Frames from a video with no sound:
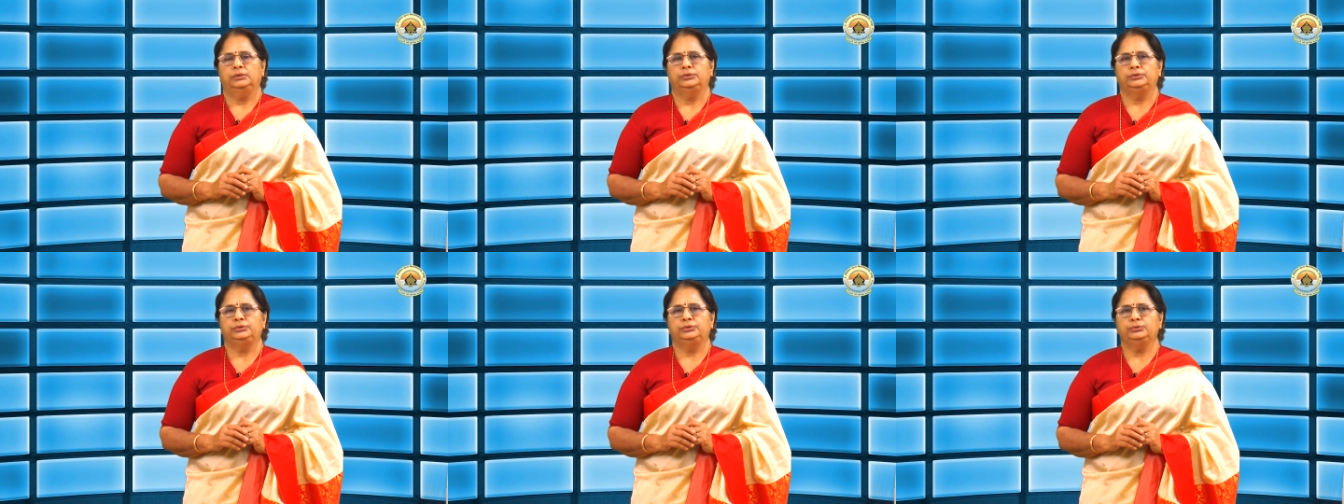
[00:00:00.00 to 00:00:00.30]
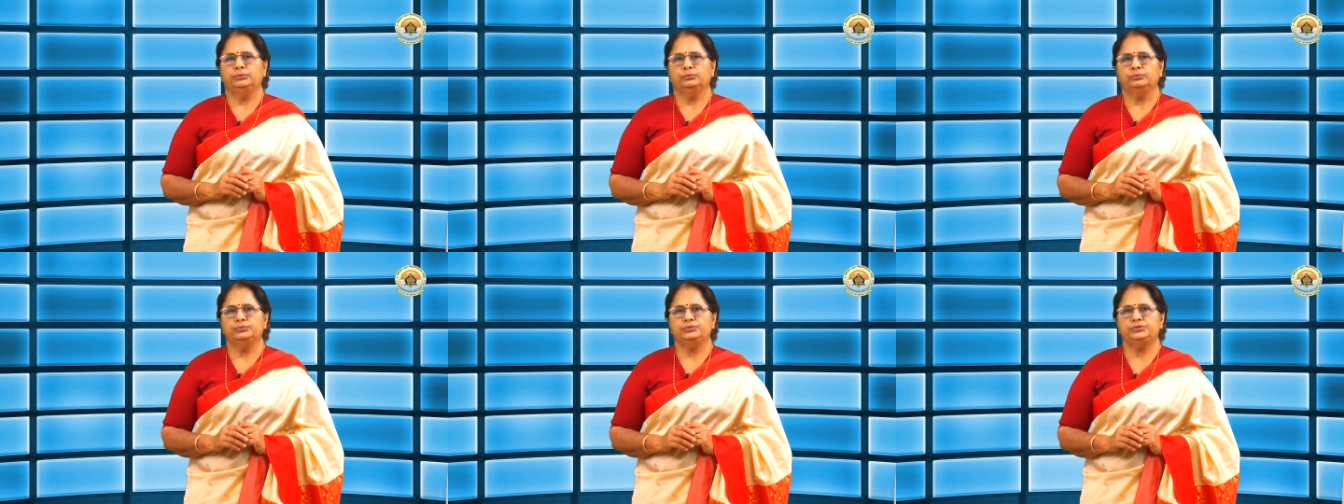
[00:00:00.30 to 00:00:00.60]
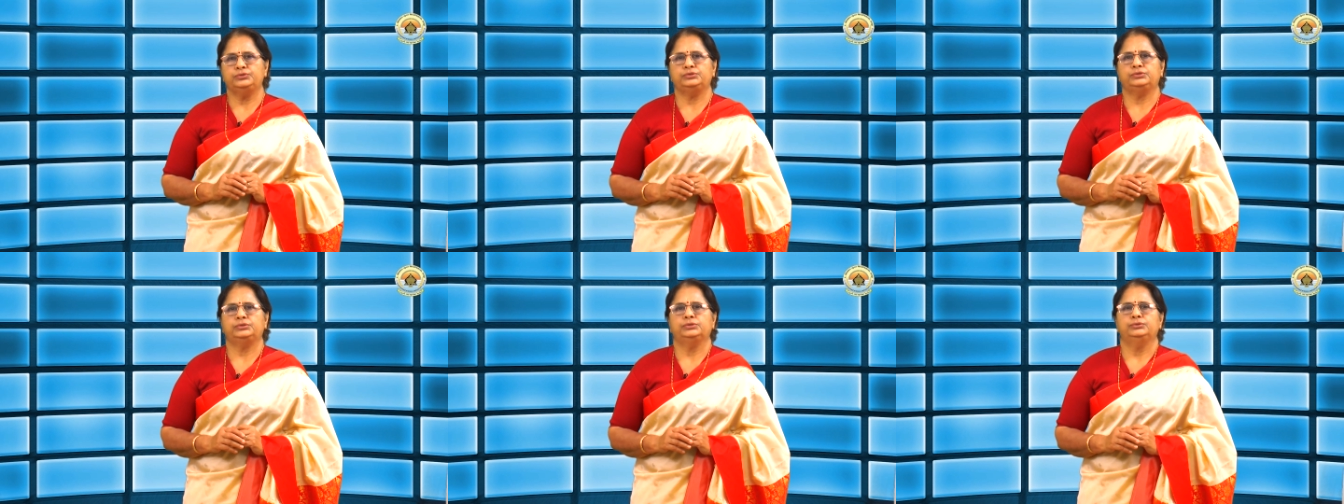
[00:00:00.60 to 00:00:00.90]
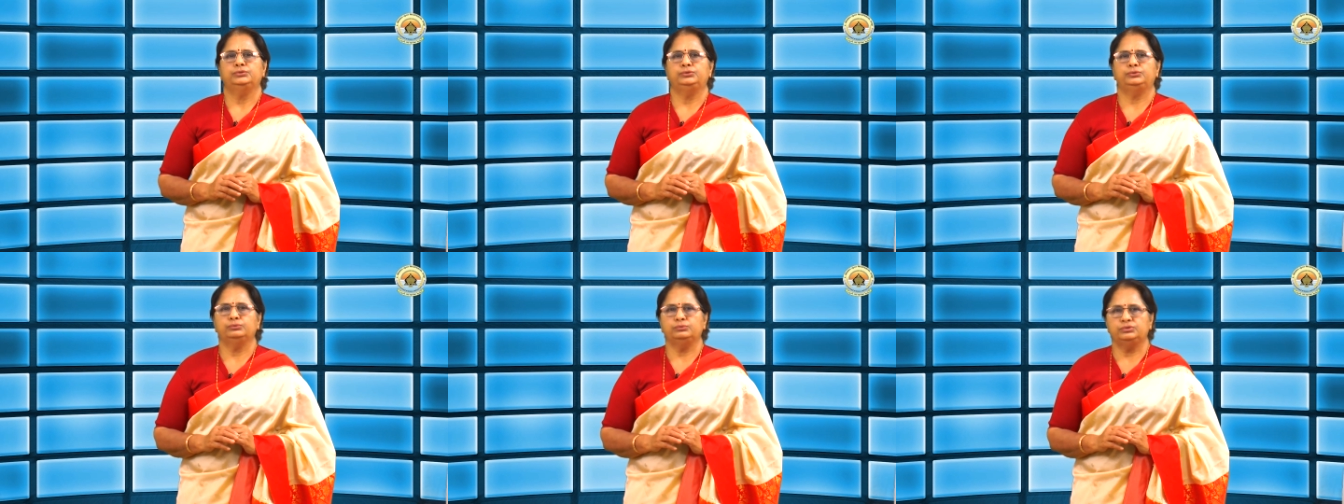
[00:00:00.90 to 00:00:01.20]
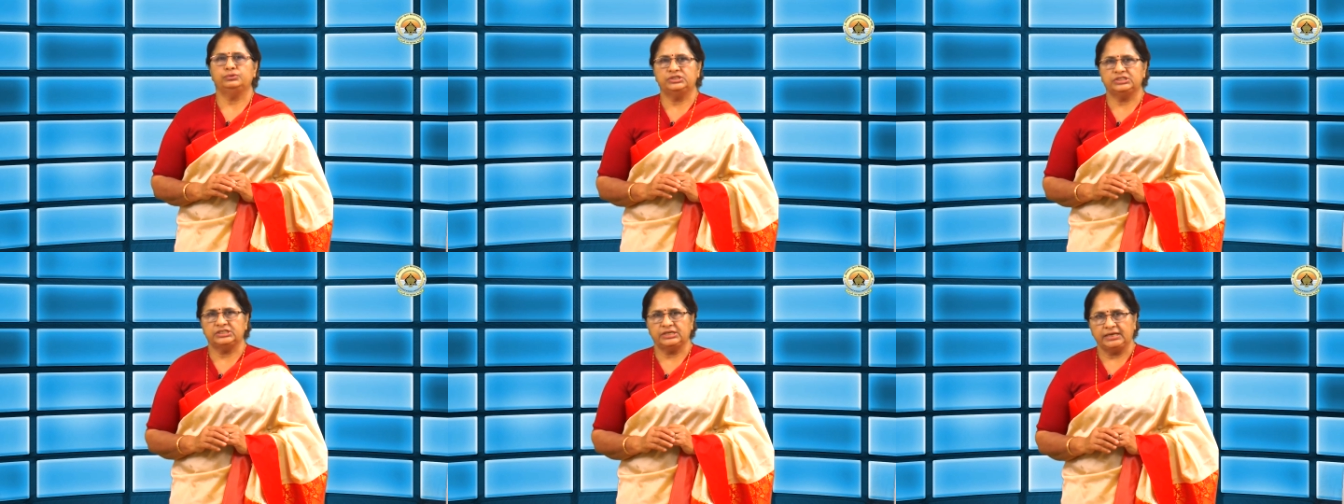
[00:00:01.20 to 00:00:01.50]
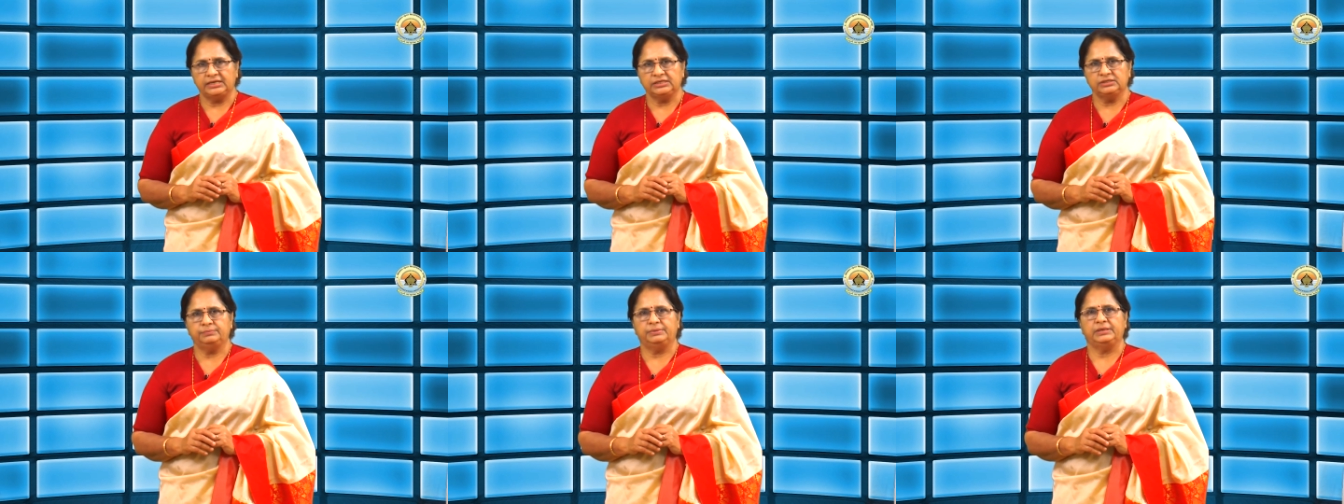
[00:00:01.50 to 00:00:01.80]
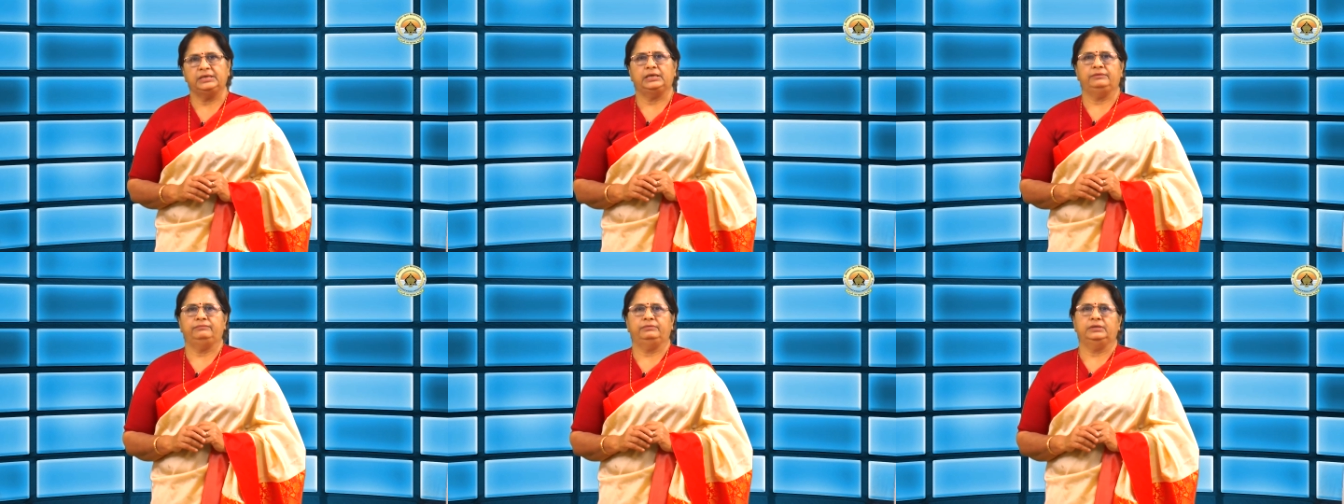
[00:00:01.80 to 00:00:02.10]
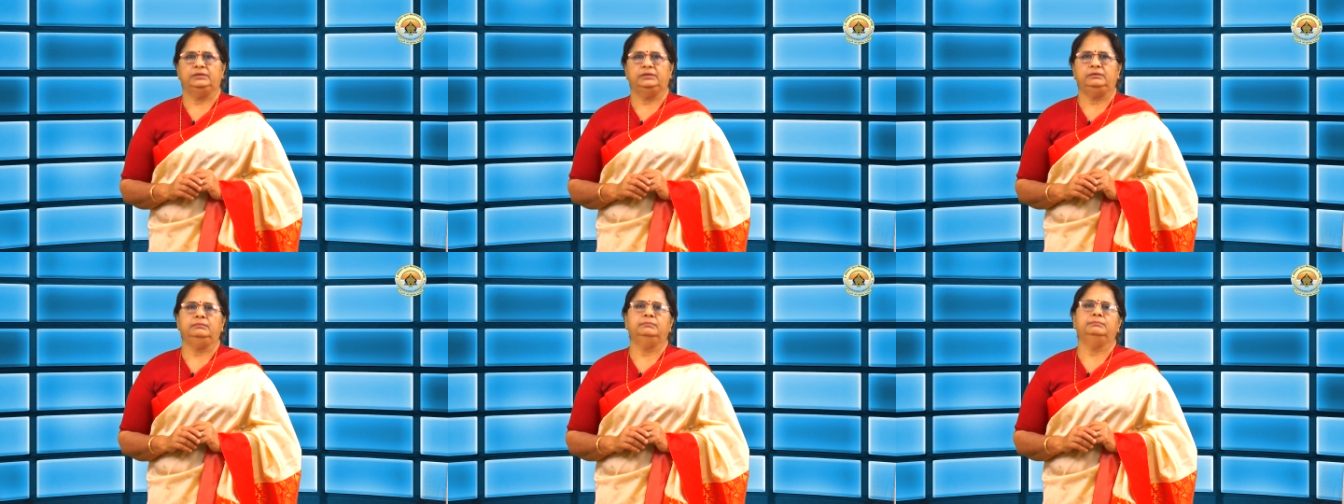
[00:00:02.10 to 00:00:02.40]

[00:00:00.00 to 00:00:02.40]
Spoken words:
used to change behavior